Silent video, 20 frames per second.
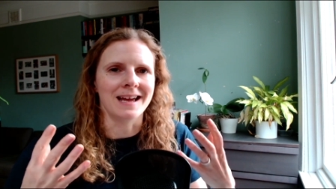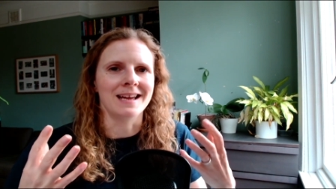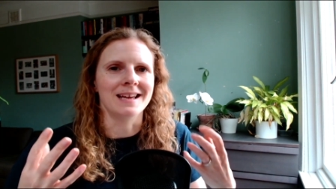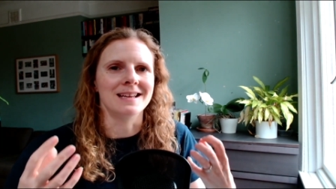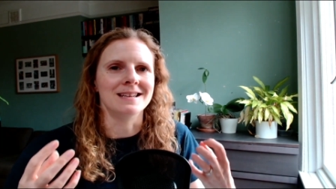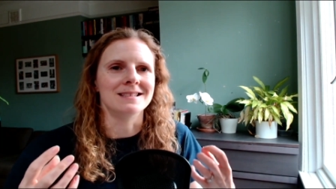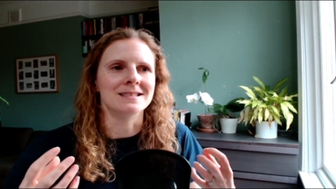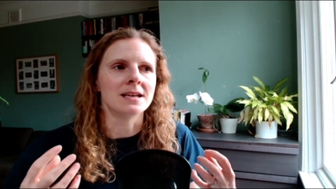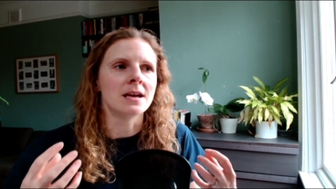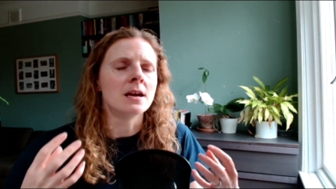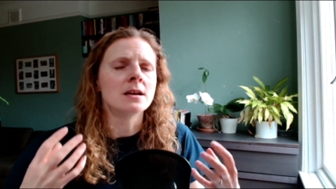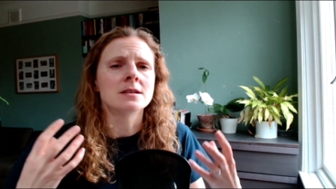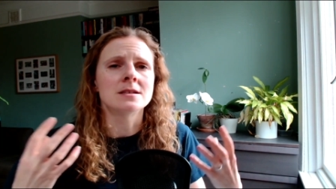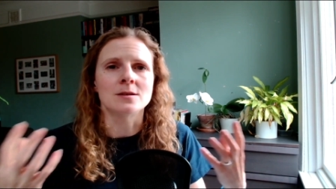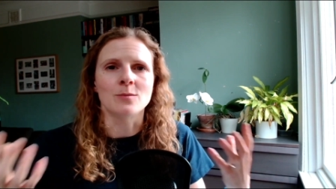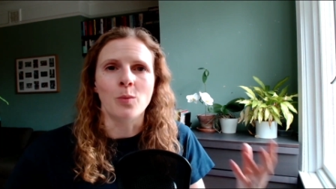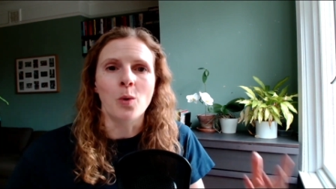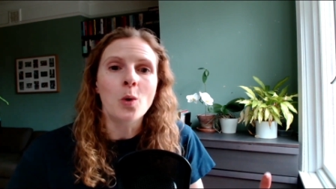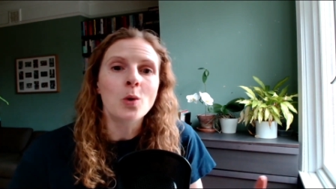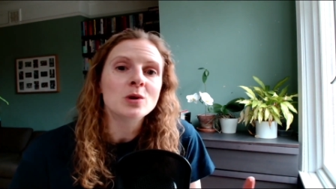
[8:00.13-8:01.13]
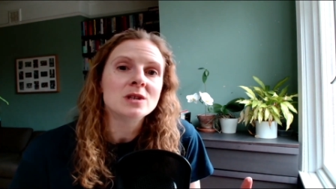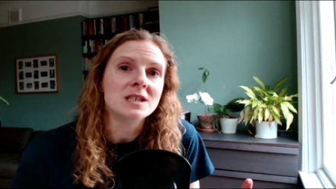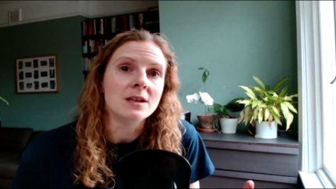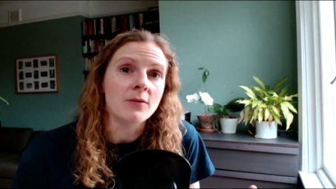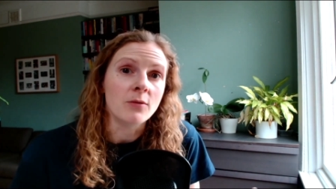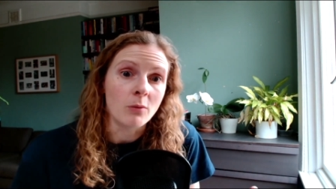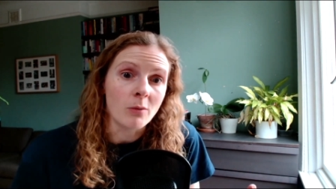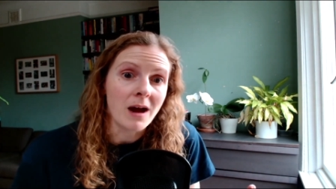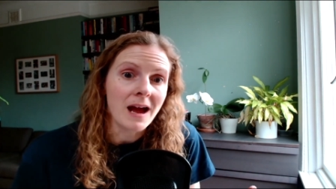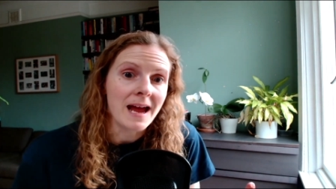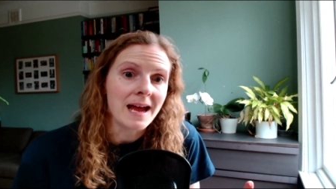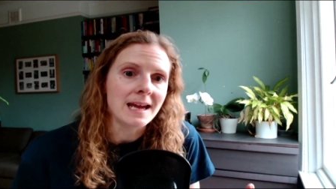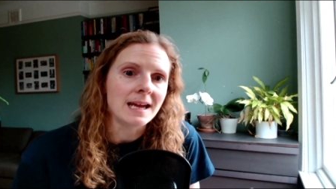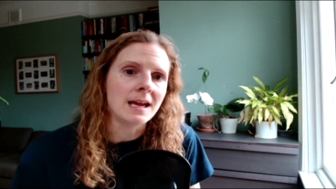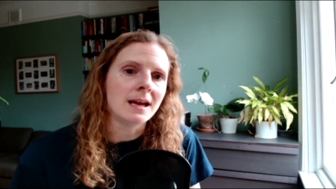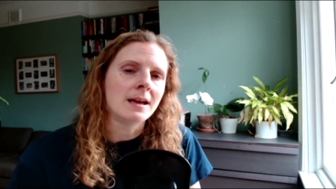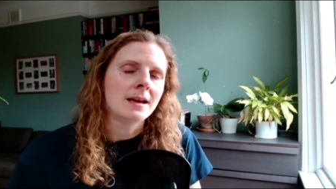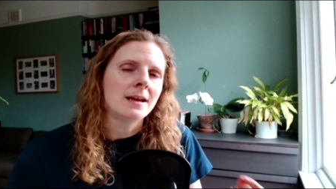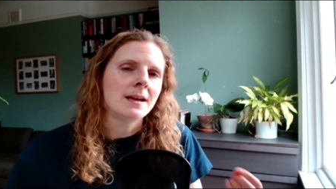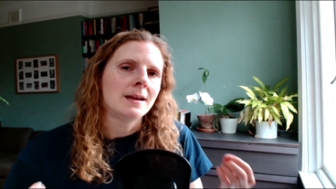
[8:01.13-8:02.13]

and supportive way.